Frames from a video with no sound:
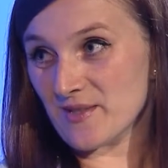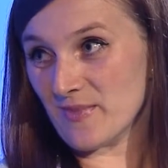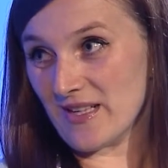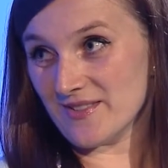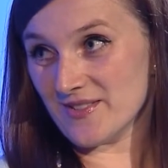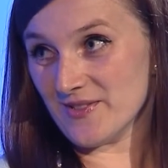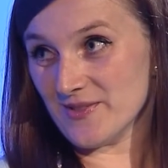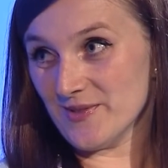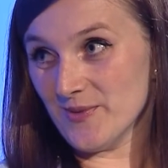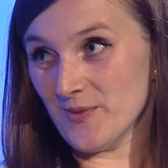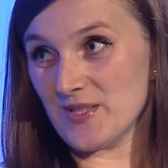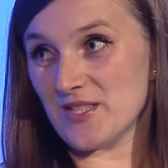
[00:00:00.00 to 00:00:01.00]
about you,
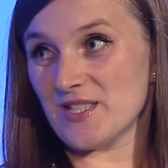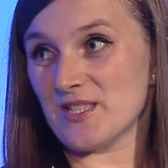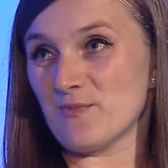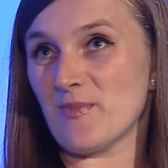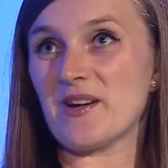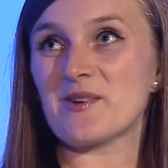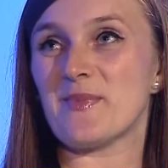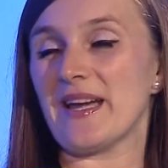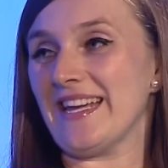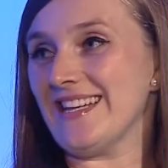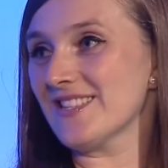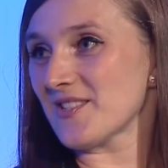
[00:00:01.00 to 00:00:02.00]
which sparked
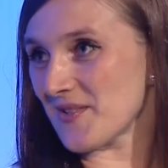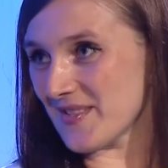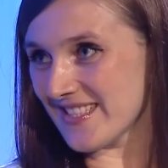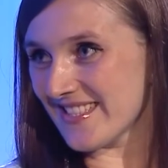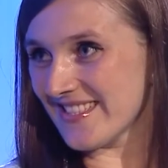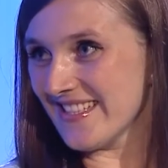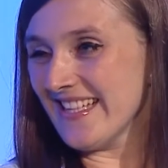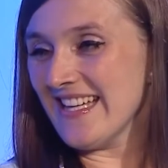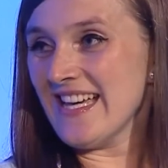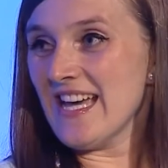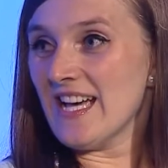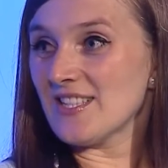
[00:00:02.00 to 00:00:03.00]
my interest.
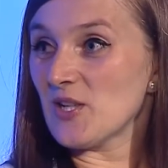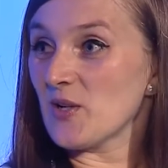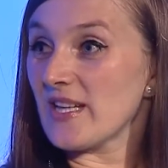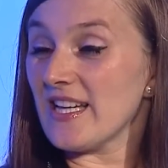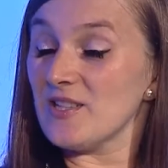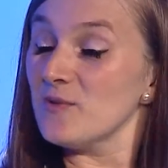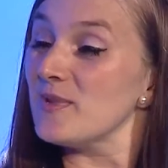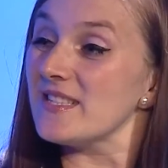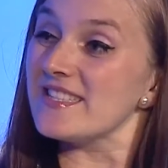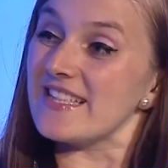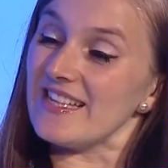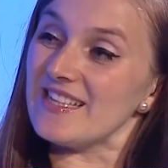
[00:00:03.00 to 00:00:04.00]
So can you
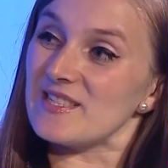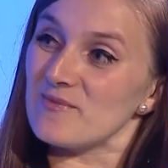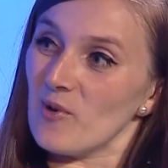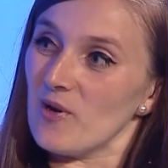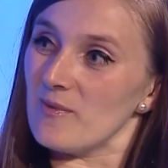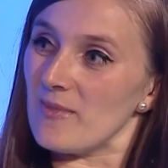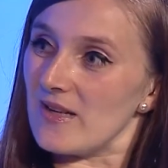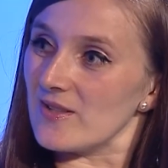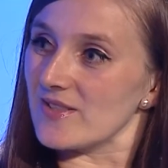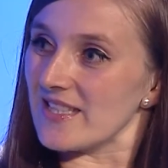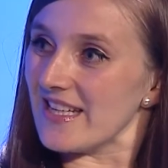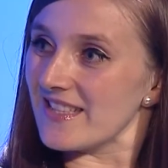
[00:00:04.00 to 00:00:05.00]
please tell us more
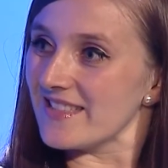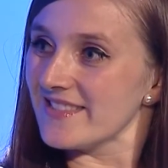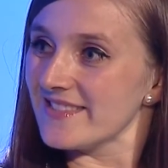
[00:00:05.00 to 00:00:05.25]
about that?